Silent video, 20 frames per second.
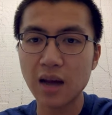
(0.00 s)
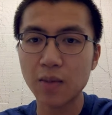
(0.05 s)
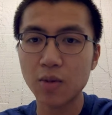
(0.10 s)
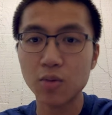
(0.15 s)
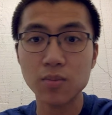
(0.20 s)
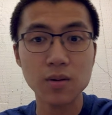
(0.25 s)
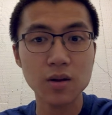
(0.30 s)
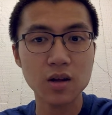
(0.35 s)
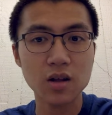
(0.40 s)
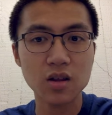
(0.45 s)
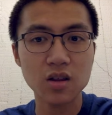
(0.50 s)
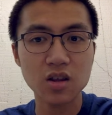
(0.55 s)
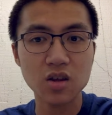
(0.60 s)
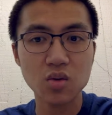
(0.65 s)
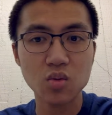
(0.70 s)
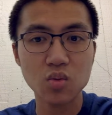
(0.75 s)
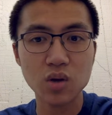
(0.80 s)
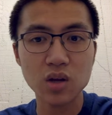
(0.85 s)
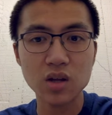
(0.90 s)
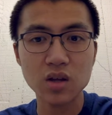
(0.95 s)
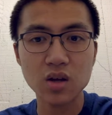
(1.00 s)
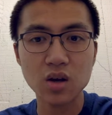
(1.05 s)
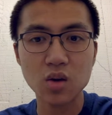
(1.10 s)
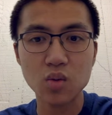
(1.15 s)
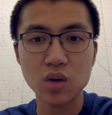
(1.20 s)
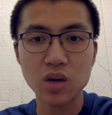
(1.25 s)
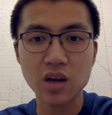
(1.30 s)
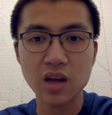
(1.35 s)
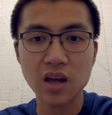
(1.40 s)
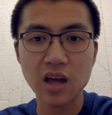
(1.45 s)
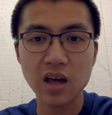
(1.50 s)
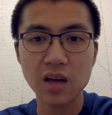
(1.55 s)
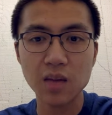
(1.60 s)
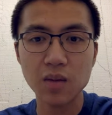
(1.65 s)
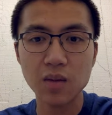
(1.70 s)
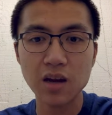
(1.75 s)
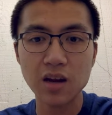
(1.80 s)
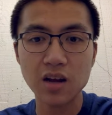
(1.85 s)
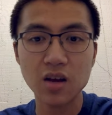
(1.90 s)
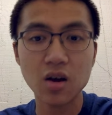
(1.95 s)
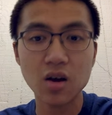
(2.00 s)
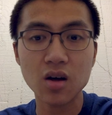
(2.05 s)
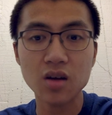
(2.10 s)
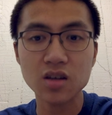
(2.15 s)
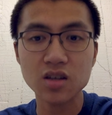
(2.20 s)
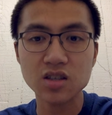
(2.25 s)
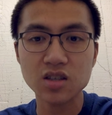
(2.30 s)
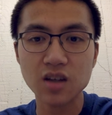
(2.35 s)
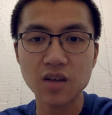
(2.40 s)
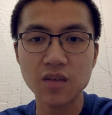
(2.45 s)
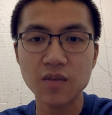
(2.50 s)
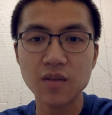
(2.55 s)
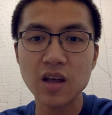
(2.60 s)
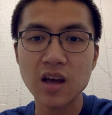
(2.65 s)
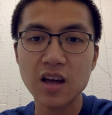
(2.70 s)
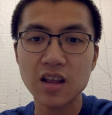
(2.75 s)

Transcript: open a new window, rename, edit, all this stuff,